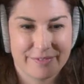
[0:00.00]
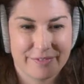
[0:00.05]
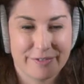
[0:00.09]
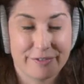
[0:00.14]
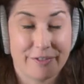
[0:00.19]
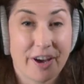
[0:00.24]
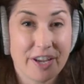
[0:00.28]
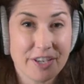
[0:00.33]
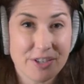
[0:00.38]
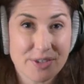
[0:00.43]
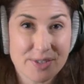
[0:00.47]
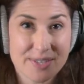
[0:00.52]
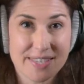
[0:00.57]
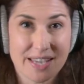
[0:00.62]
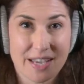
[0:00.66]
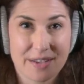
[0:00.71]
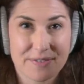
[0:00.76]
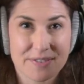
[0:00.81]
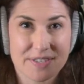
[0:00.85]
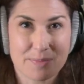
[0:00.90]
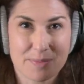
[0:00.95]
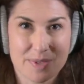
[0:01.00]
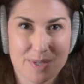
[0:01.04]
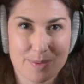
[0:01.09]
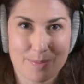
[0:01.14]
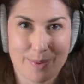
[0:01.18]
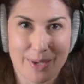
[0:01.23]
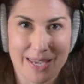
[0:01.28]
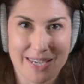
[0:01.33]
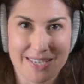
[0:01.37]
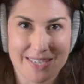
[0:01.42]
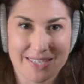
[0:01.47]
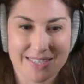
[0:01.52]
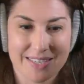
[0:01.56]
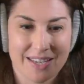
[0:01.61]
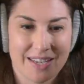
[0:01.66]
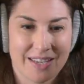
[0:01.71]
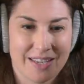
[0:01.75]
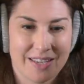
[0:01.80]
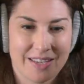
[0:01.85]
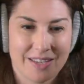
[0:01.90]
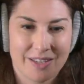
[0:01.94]
Find yourself some space
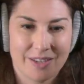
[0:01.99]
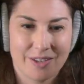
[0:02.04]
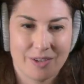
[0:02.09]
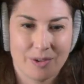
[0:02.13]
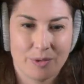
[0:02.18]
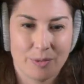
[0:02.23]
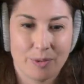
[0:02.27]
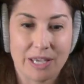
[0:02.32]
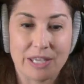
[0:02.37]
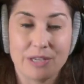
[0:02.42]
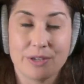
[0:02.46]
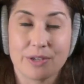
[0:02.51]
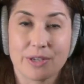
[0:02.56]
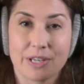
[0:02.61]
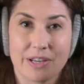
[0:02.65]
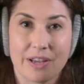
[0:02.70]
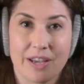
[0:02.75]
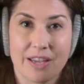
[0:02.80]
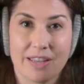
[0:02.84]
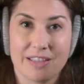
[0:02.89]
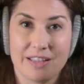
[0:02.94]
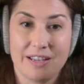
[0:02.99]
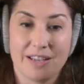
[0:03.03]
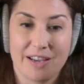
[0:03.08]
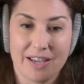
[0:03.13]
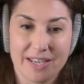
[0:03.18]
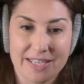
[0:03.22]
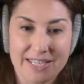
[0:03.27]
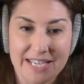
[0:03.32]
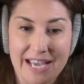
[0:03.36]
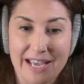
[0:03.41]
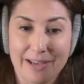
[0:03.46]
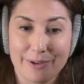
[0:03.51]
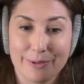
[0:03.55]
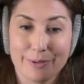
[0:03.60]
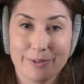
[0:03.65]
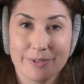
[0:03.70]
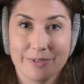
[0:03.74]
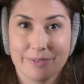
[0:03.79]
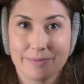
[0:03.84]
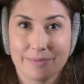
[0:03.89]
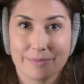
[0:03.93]
where you can either lie
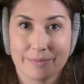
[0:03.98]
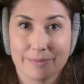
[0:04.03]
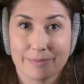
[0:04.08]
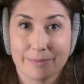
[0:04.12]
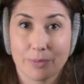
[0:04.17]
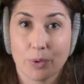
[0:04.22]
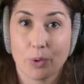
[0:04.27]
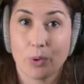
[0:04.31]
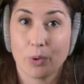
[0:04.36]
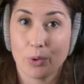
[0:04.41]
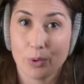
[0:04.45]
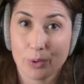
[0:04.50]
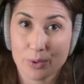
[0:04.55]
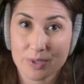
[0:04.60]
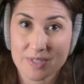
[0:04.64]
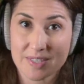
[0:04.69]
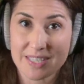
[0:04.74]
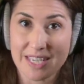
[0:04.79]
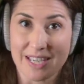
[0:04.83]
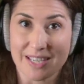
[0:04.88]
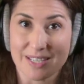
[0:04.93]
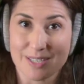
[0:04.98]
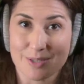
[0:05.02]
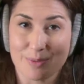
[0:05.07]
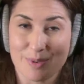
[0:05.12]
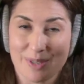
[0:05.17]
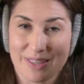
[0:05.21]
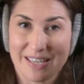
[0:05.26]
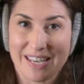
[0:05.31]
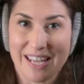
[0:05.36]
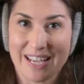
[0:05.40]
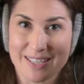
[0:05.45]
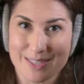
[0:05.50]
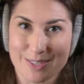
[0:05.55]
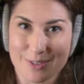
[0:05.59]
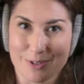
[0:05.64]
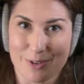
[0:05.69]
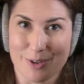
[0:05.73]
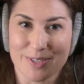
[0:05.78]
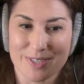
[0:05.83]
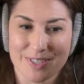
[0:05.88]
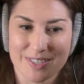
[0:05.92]
down or sit with legs
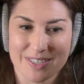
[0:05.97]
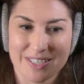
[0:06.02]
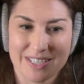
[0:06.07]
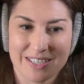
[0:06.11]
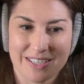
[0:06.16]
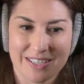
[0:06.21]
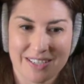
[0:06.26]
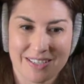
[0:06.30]
crossed.